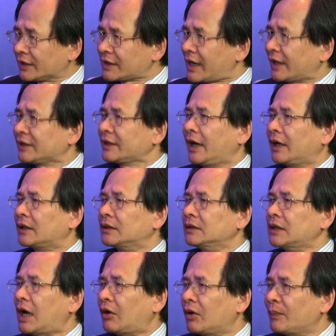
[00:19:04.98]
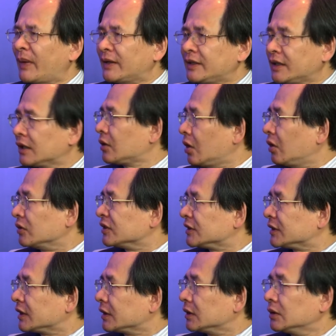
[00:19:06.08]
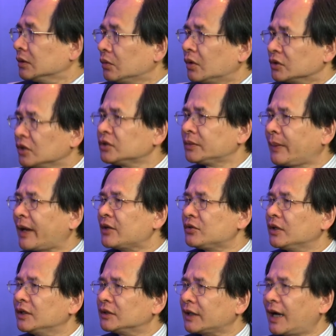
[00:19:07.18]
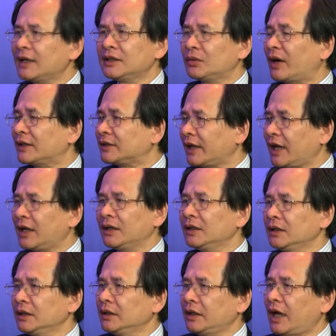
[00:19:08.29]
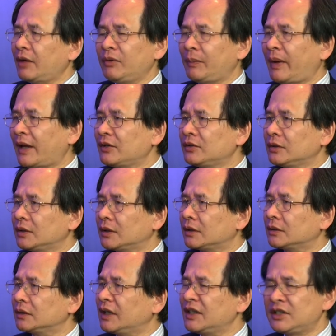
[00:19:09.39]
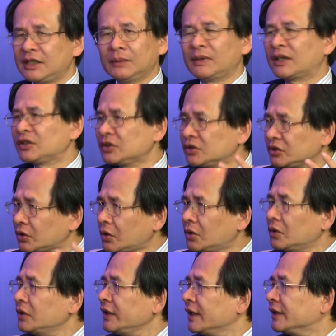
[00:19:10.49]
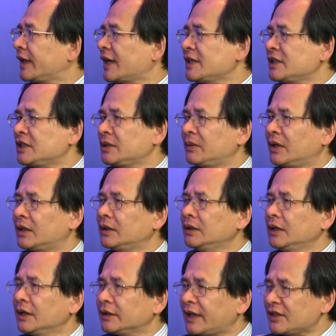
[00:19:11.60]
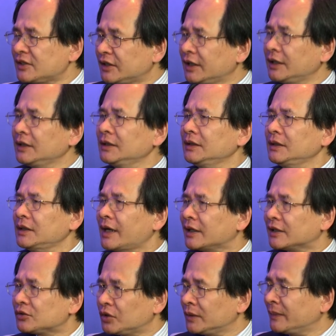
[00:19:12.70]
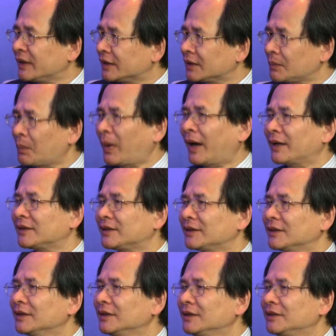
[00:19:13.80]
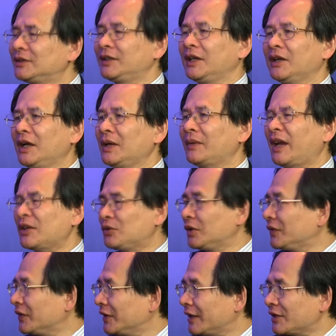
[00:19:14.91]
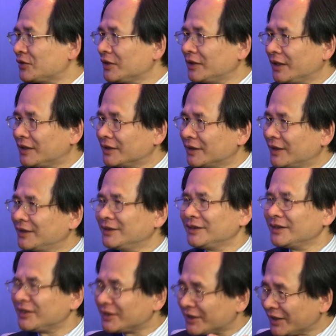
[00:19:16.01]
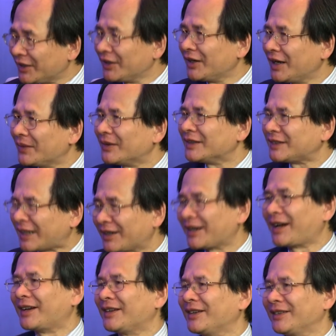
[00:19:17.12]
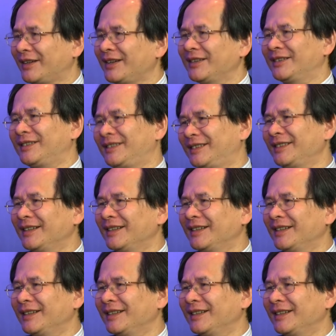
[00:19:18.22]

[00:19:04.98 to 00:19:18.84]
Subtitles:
cut down our medical cost for those patients. Otherwise, every patient receives so intensive testing and treatment, but still have atrial fibrillation recurrence, still have a sudden cardiac death.